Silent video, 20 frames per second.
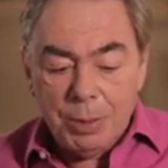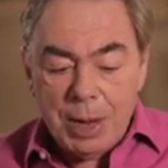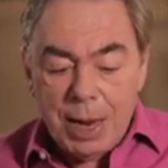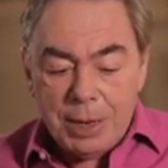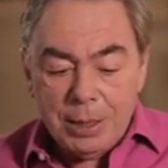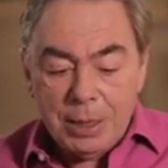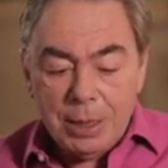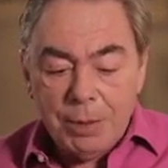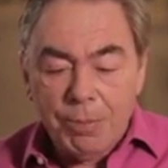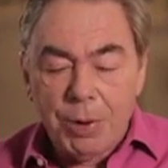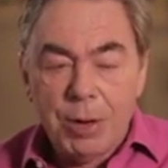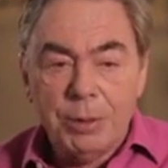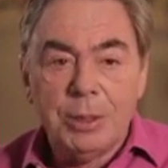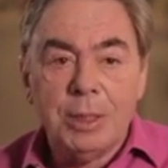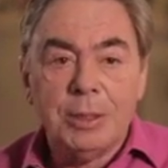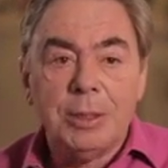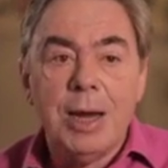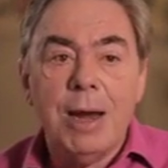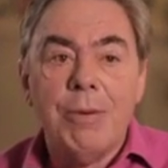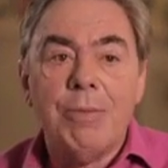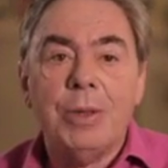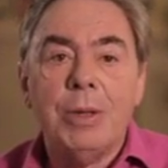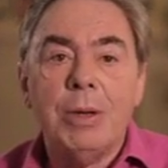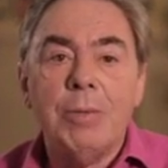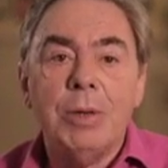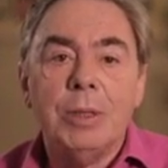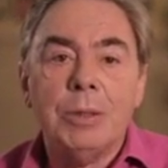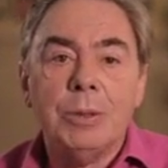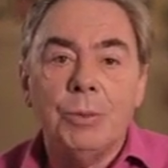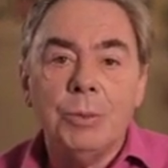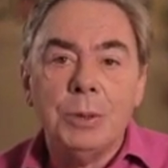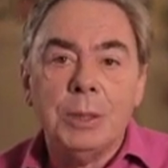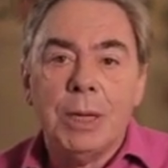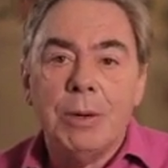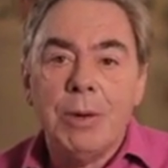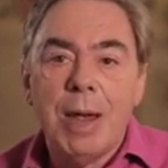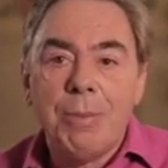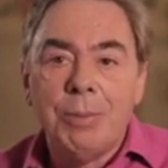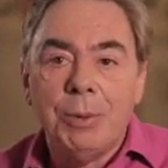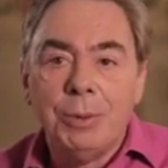editing process and everything, one's
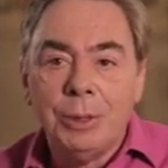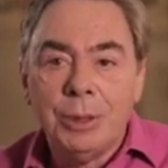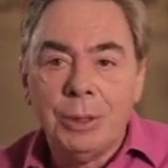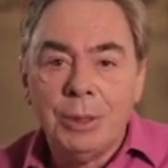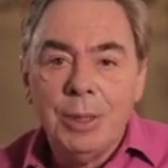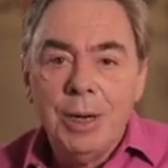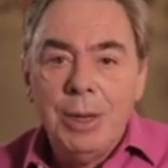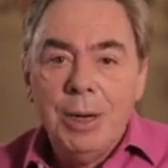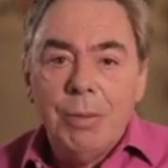also able to